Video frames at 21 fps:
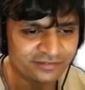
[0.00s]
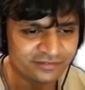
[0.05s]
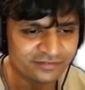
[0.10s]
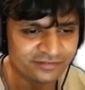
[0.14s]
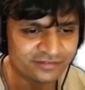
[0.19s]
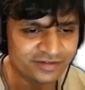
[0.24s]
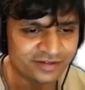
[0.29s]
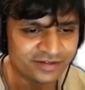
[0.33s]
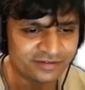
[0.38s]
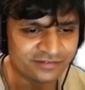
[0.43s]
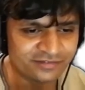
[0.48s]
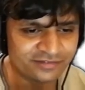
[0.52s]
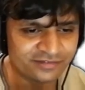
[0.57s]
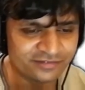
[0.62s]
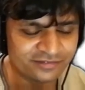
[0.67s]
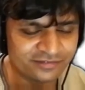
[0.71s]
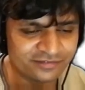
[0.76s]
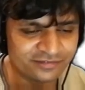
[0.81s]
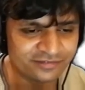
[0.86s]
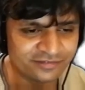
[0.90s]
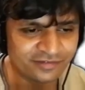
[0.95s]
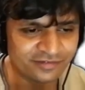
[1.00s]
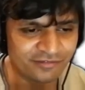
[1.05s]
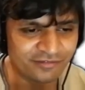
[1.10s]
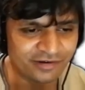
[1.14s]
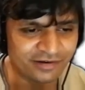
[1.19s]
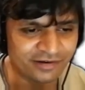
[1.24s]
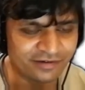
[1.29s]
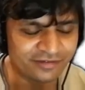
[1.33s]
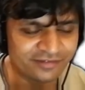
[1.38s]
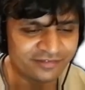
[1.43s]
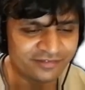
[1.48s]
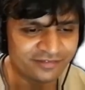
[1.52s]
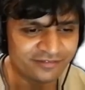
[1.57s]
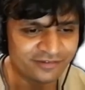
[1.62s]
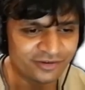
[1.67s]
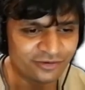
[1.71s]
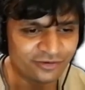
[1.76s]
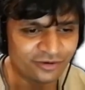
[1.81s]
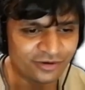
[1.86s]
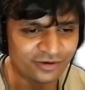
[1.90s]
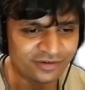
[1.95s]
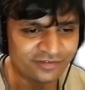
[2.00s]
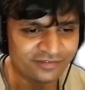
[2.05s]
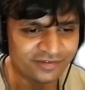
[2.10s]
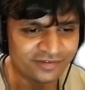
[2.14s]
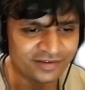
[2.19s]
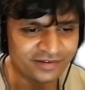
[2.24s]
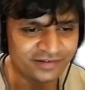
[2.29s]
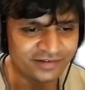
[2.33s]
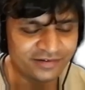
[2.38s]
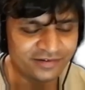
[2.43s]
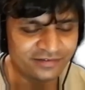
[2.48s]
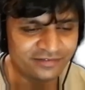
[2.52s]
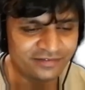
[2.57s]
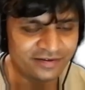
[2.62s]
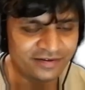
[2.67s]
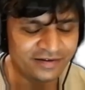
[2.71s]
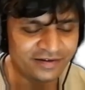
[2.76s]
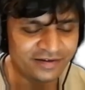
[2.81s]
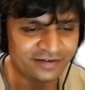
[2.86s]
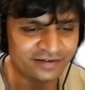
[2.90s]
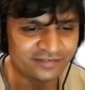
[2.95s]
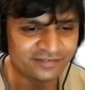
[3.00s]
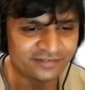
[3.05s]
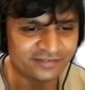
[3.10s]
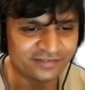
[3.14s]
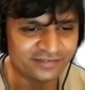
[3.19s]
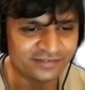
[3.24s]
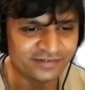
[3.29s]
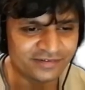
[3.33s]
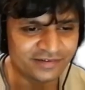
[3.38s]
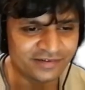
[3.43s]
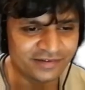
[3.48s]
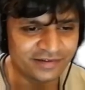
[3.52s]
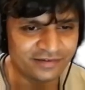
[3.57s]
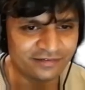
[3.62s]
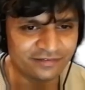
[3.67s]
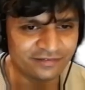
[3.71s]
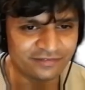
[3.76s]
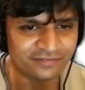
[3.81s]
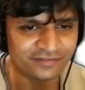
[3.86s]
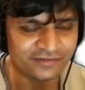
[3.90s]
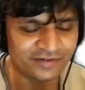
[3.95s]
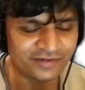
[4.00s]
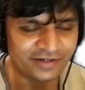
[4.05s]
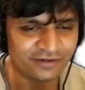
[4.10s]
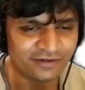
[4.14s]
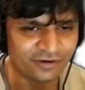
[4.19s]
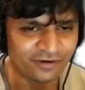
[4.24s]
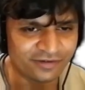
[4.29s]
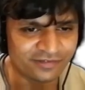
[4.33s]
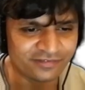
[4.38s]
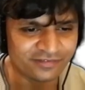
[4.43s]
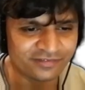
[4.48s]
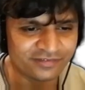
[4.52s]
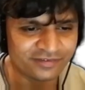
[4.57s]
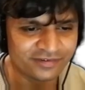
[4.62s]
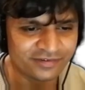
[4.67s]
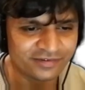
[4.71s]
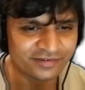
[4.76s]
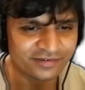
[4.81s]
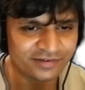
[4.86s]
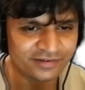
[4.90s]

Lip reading: 7. I got 7 dots, and then 10 x's, and then 3 dots.